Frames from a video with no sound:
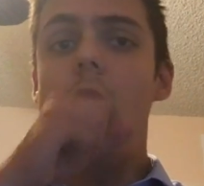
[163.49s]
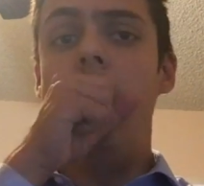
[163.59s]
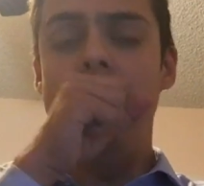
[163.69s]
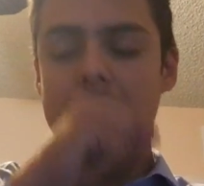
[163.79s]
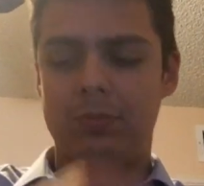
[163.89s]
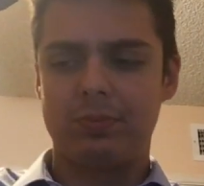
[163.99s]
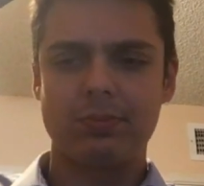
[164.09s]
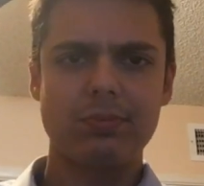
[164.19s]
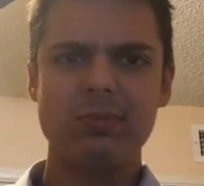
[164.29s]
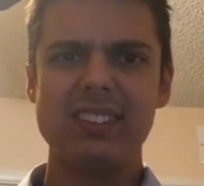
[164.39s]

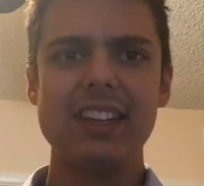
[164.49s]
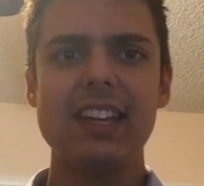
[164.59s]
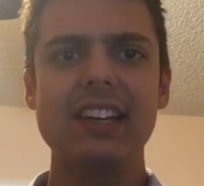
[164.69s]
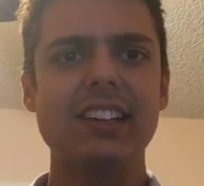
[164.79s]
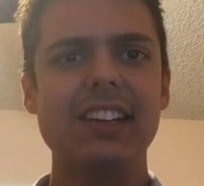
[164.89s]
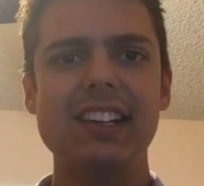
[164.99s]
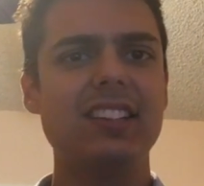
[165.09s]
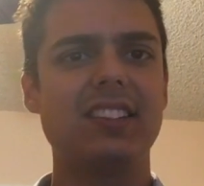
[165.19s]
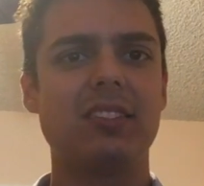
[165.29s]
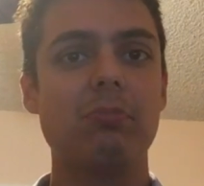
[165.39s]
In
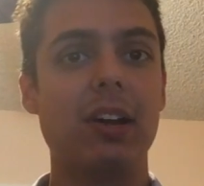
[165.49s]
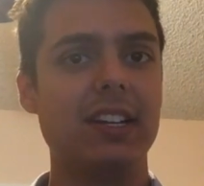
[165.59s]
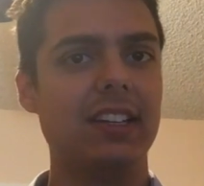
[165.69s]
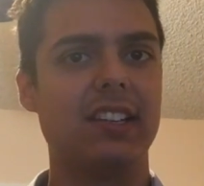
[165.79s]
today's money,